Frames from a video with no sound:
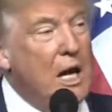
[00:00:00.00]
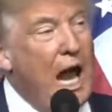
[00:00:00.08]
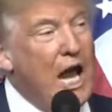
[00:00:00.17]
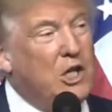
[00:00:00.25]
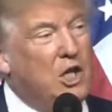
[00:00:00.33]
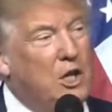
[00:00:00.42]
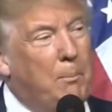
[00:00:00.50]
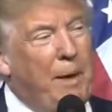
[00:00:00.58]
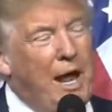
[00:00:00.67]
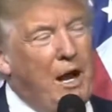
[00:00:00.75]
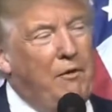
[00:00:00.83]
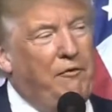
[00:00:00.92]
and to the
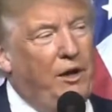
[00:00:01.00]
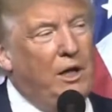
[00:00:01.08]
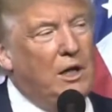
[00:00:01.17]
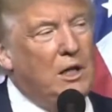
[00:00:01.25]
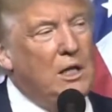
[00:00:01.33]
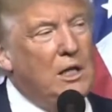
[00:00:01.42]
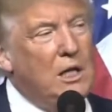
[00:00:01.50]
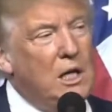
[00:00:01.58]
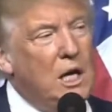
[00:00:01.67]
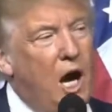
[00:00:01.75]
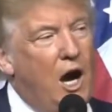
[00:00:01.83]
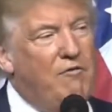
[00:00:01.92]
benefit
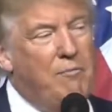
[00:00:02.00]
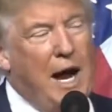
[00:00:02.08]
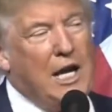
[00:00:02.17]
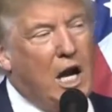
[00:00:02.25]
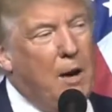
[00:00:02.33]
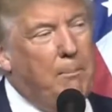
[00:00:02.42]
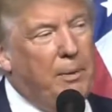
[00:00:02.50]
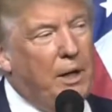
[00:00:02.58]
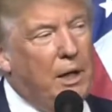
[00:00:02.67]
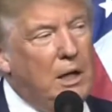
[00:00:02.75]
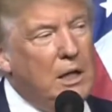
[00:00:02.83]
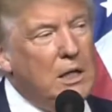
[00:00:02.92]
of my company,